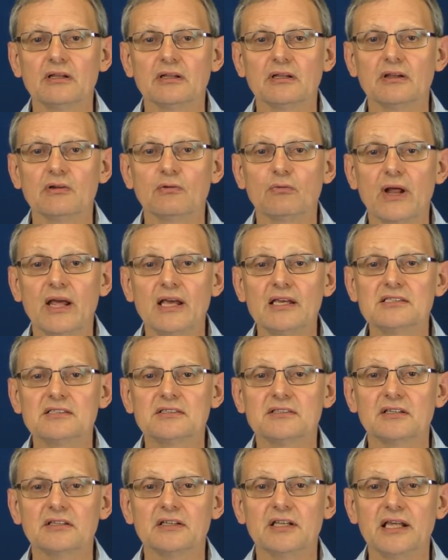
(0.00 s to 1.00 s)

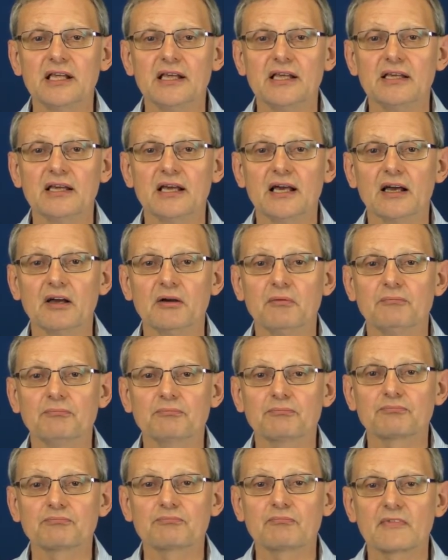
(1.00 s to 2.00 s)
raised the
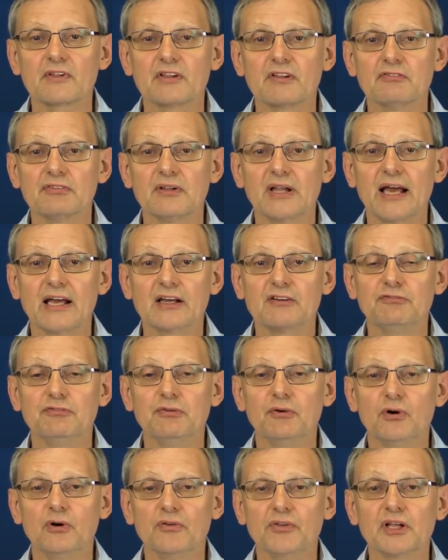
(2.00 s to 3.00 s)
flag
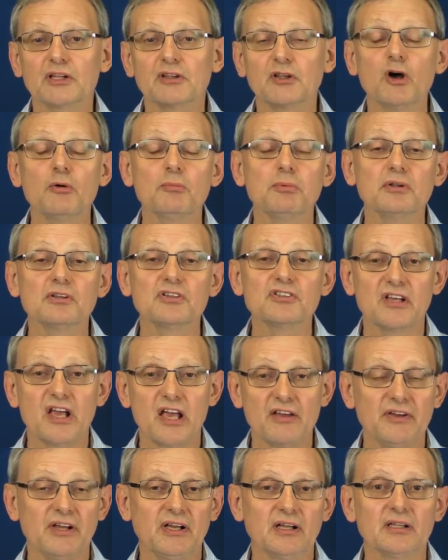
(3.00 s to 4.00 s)
for the global
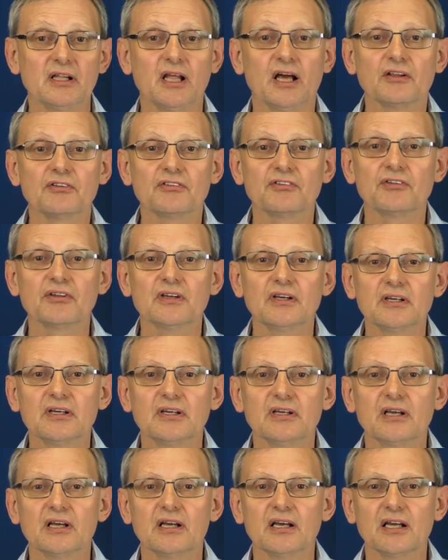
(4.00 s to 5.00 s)
saving glut.
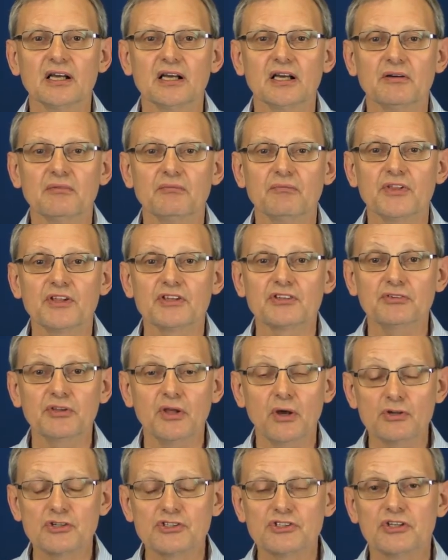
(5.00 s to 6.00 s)
This
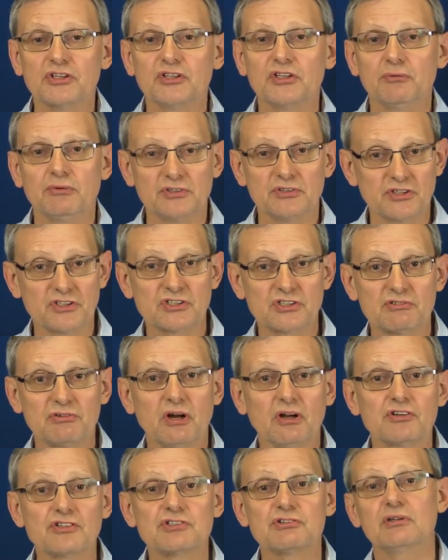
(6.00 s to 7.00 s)
notion there was a
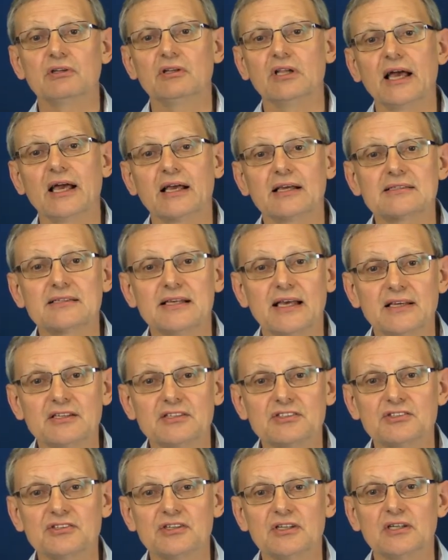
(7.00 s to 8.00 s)
structural
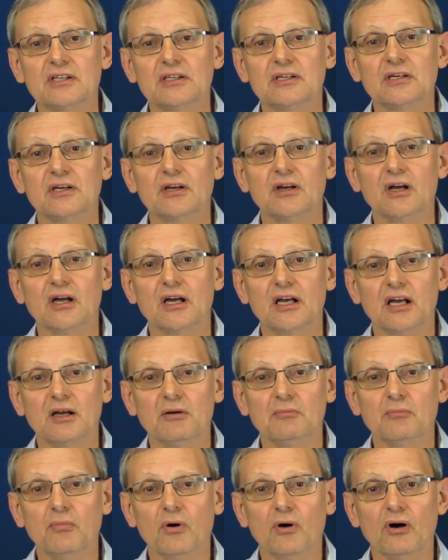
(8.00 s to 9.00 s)
excess
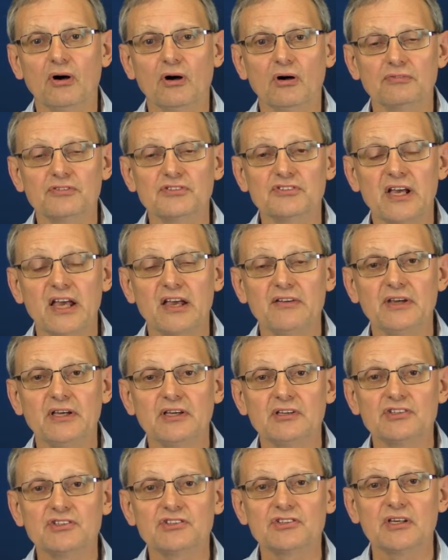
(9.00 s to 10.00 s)
of
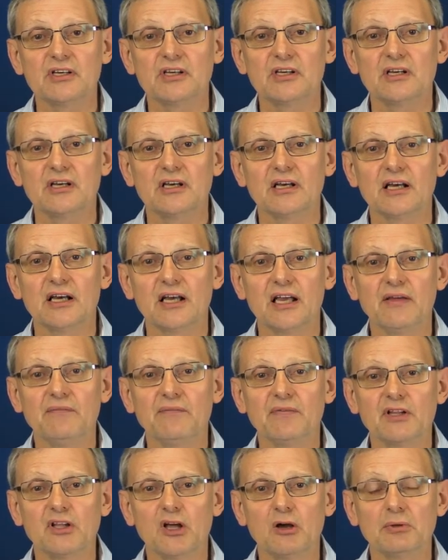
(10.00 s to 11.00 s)
savings in the
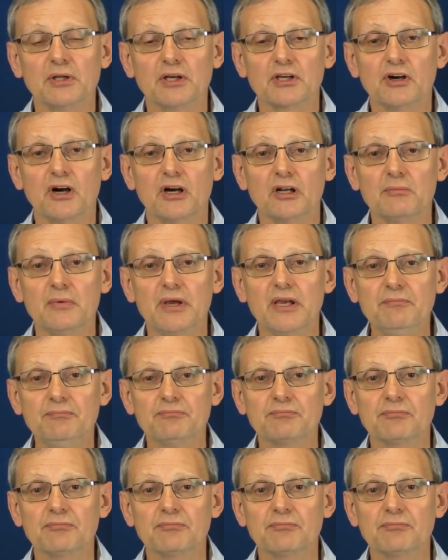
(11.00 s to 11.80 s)
global economy